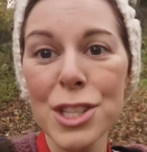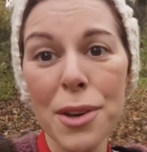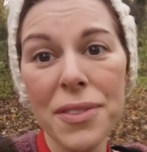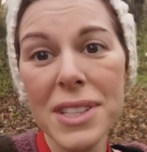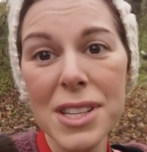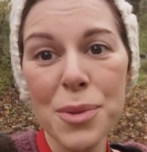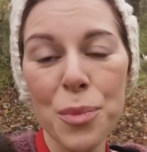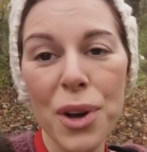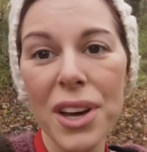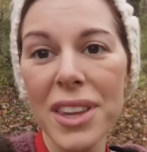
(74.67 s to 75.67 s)
So if it
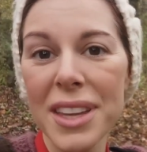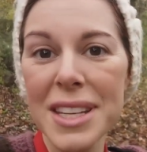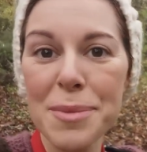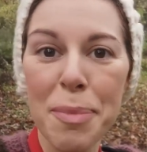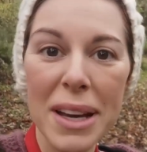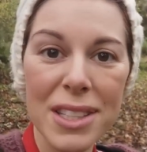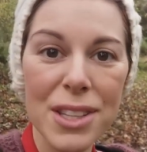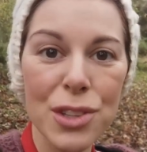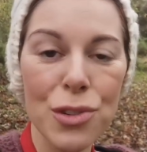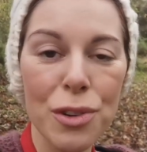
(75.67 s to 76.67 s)
doesn't work, then it's back
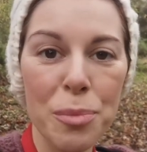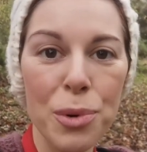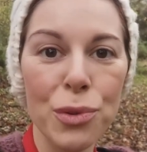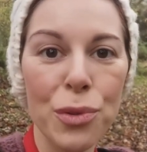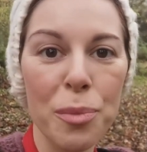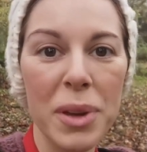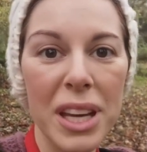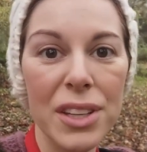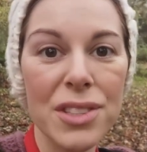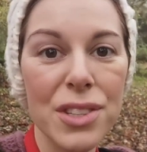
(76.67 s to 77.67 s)
to the drawing board for
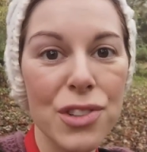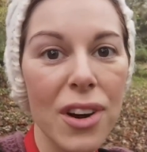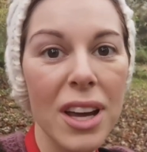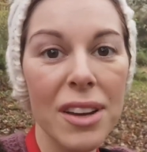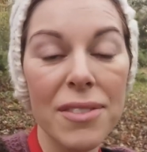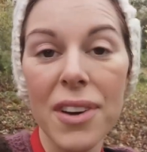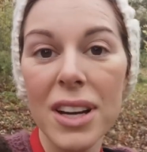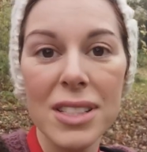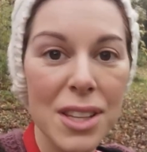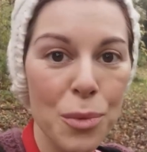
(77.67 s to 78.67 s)
me to try and
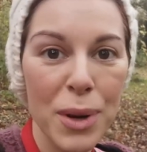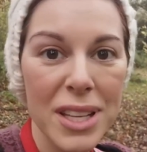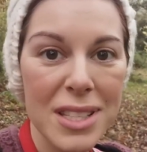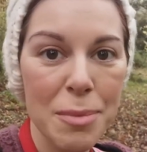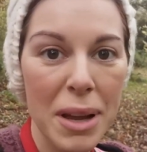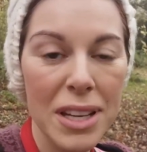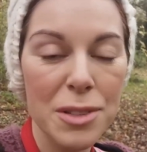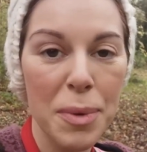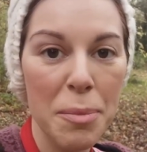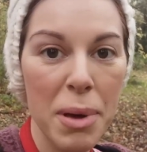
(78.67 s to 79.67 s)
find other ways to
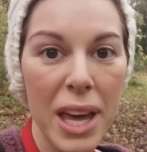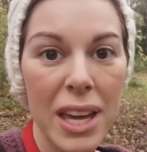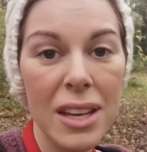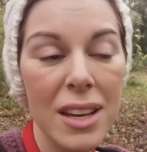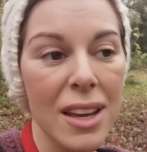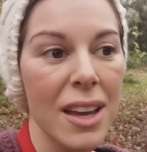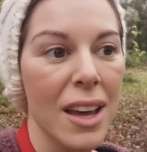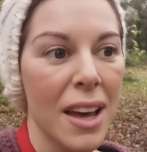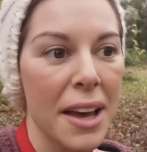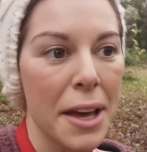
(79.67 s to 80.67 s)
manage my pain.
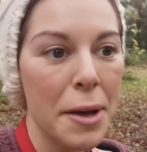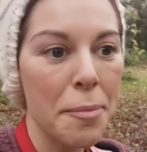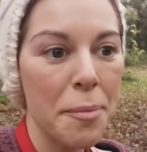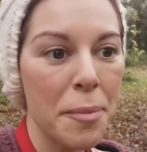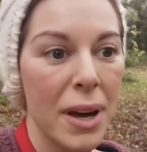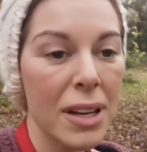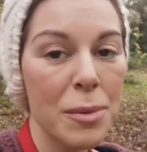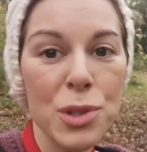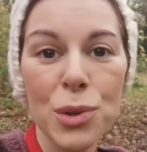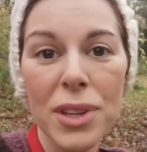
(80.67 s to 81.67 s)
And
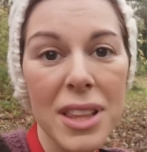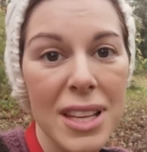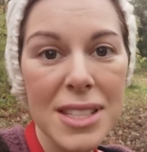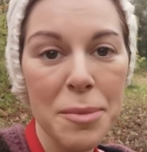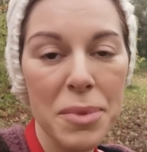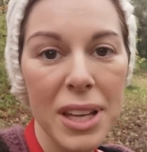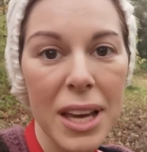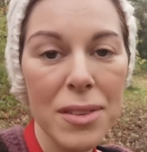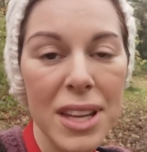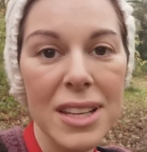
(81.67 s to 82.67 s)
I'm sure that there's
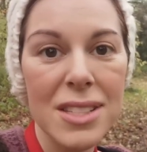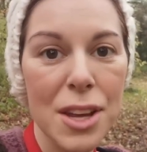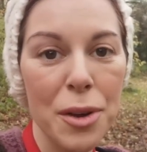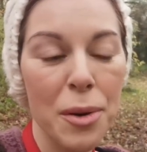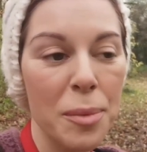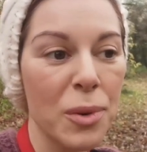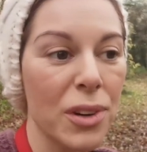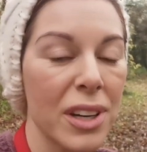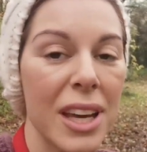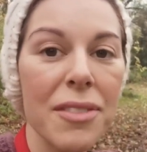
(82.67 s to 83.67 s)
something out there, so I'm
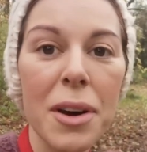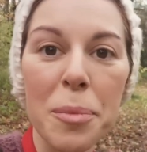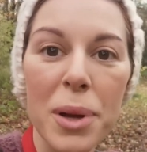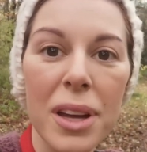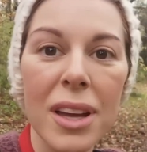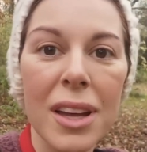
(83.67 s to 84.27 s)
not going to give up.